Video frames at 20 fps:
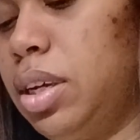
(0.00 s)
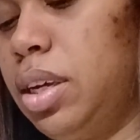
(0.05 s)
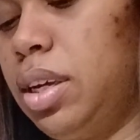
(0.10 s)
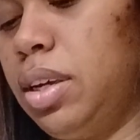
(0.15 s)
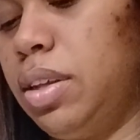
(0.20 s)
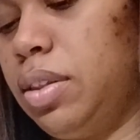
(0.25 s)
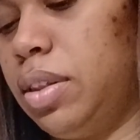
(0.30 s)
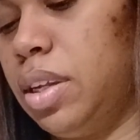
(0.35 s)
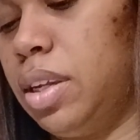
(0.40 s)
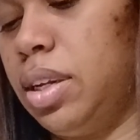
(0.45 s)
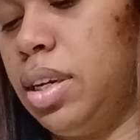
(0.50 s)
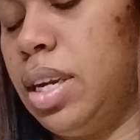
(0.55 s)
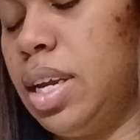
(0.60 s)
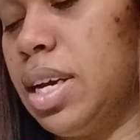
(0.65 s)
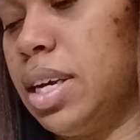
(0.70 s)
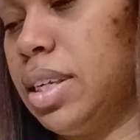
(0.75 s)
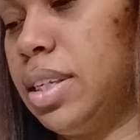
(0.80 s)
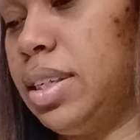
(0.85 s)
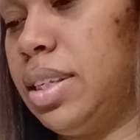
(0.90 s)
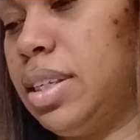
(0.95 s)
in the
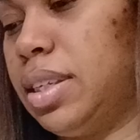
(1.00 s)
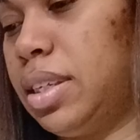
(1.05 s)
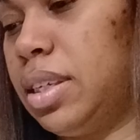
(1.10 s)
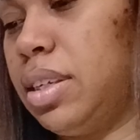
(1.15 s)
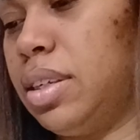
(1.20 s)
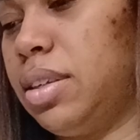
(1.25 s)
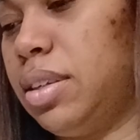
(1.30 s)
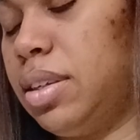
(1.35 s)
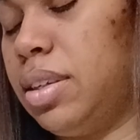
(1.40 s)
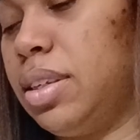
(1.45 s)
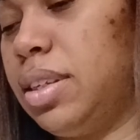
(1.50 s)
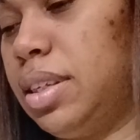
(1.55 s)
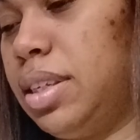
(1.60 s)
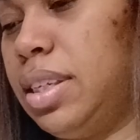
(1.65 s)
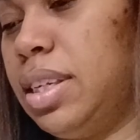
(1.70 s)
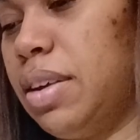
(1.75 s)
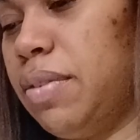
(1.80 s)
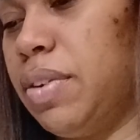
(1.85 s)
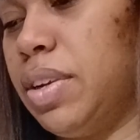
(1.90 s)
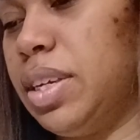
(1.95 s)
next
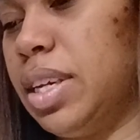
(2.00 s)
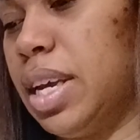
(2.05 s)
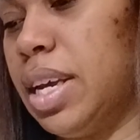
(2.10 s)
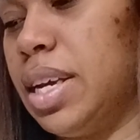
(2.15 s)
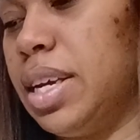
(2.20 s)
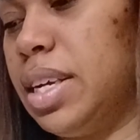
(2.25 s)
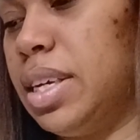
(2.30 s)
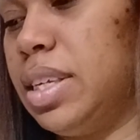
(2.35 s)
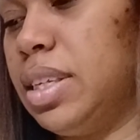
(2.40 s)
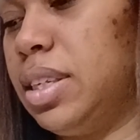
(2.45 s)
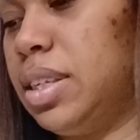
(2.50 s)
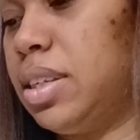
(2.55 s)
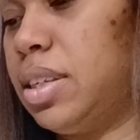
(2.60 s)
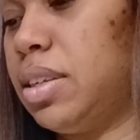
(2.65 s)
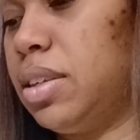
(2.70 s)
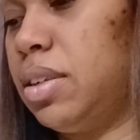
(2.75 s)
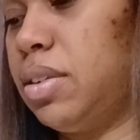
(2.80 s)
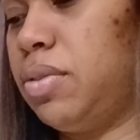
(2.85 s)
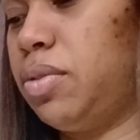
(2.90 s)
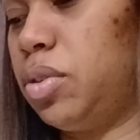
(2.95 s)
seven days
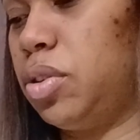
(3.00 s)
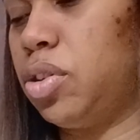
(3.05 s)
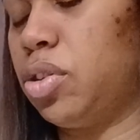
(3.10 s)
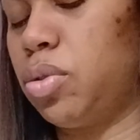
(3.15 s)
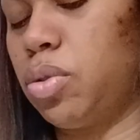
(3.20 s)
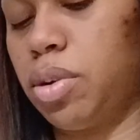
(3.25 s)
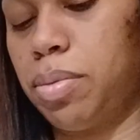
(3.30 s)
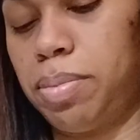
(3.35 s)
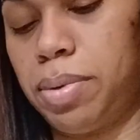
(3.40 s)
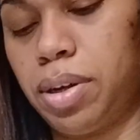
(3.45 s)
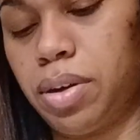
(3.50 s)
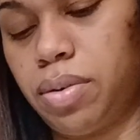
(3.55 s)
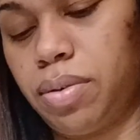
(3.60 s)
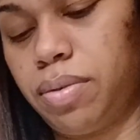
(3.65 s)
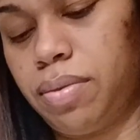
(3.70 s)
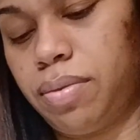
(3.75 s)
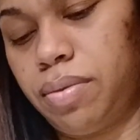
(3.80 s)
for Scorpio.